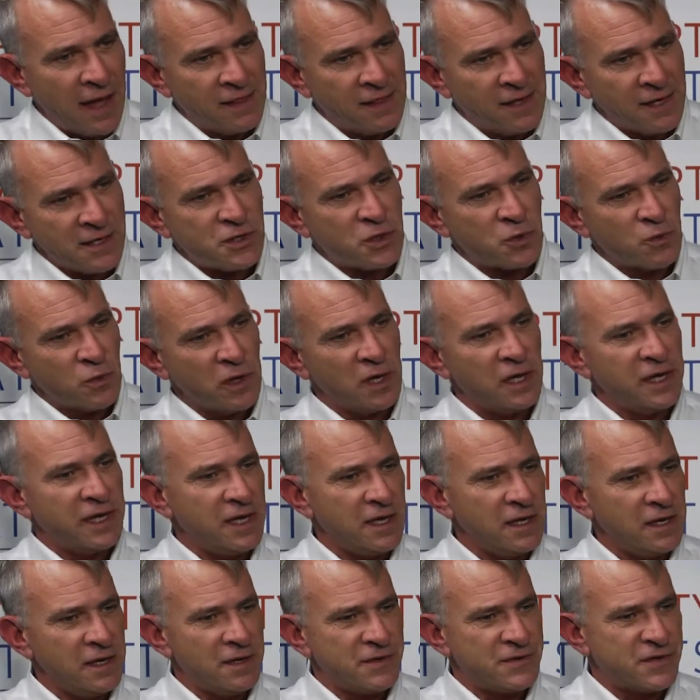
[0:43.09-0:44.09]
This
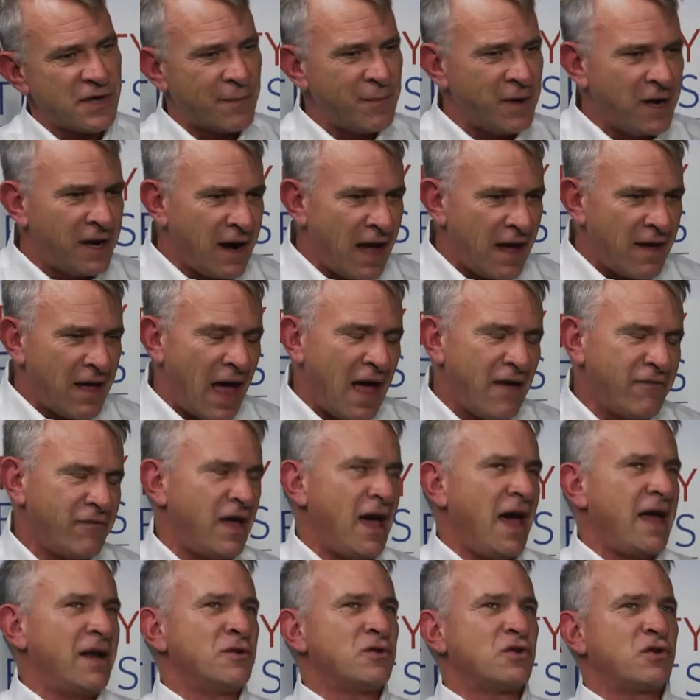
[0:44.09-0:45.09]
really is, I've
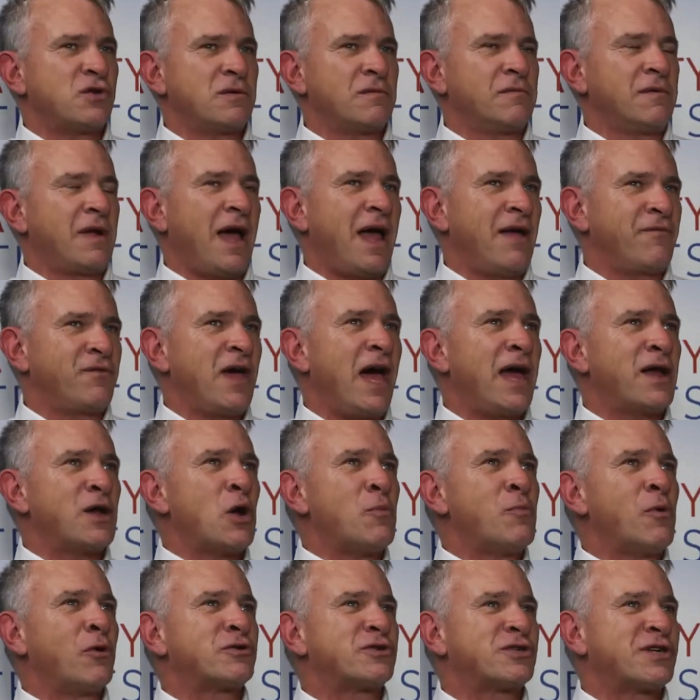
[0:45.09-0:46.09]
gotten
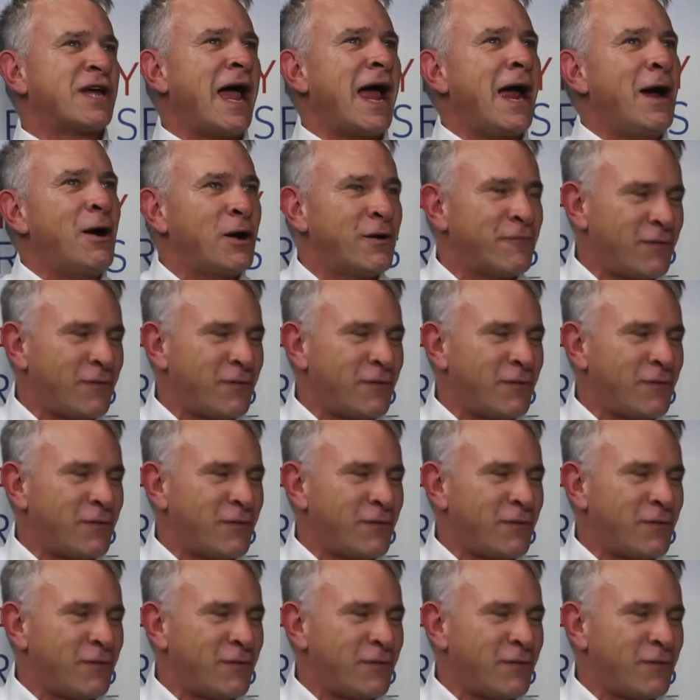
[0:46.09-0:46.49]
almost tired